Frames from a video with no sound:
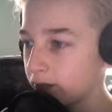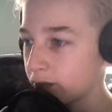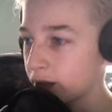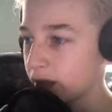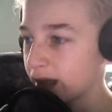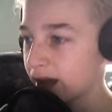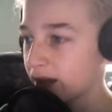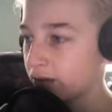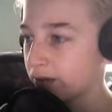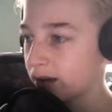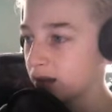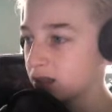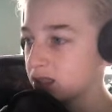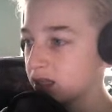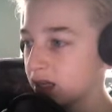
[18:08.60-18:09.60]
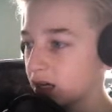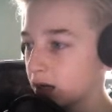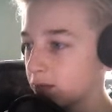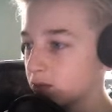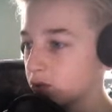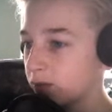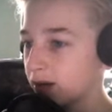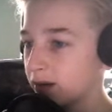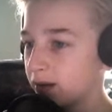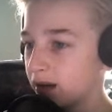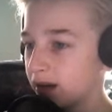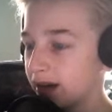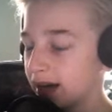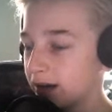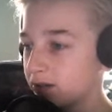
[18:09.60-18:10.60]
Really, I don't think, unless they
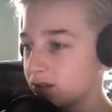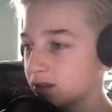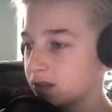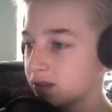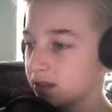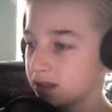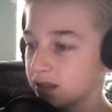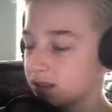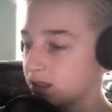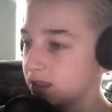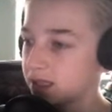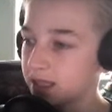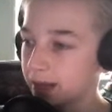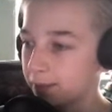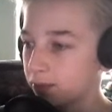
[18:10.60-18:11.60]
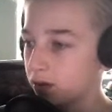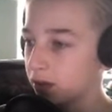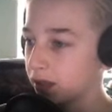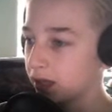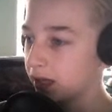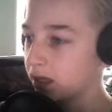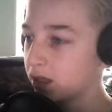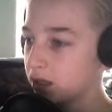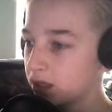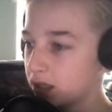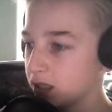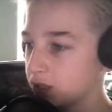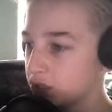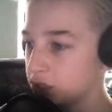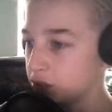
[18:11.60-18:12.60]
get really angry at us and they come to our
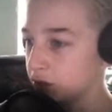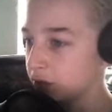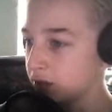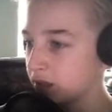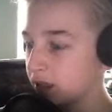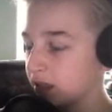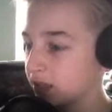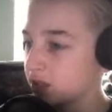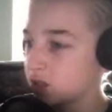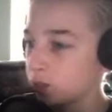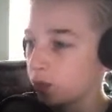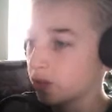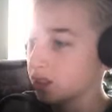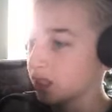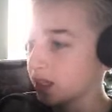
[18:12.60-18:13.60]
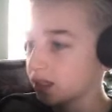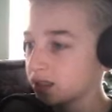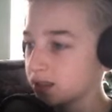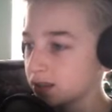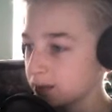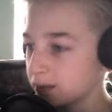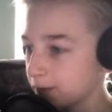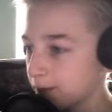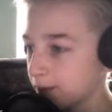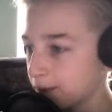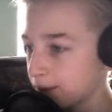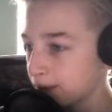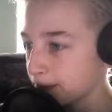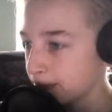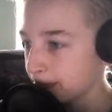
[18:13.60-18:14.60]
house separately and
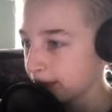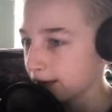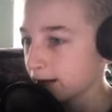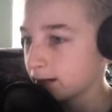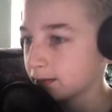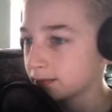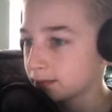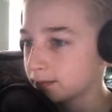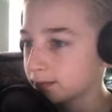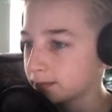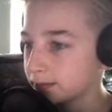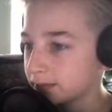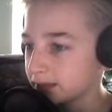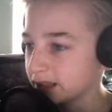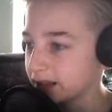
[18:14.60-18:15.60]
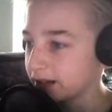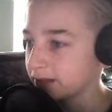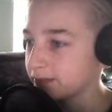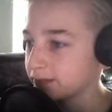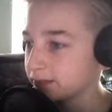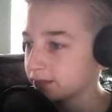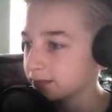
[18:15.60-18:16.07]
shoot and swat us.